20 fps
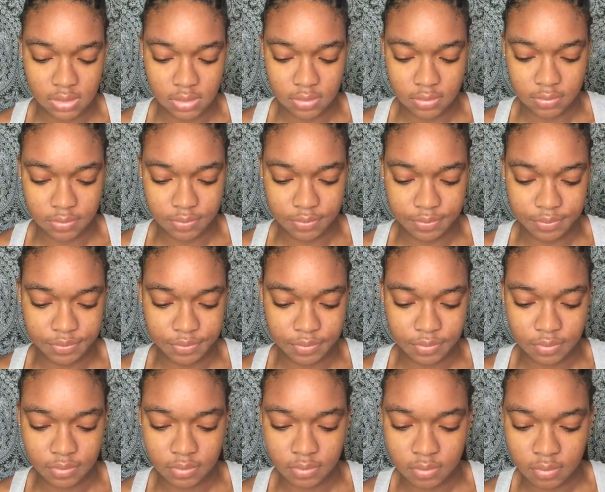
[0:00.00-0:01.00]

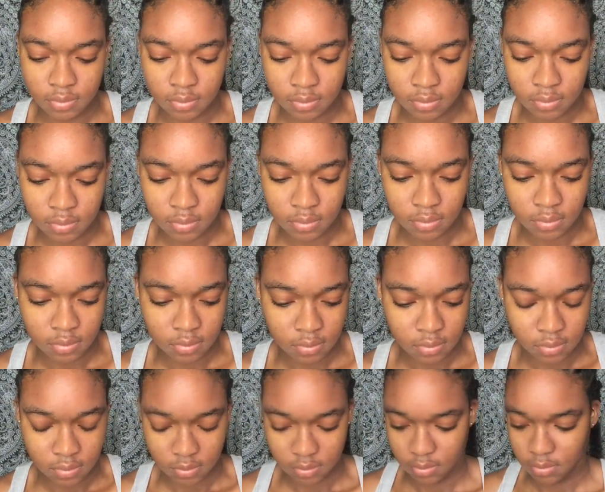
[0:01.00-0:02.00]

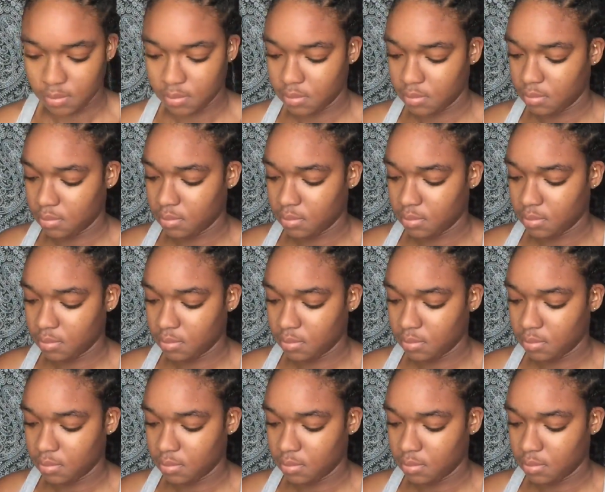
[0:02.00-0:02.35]
(no one is talking)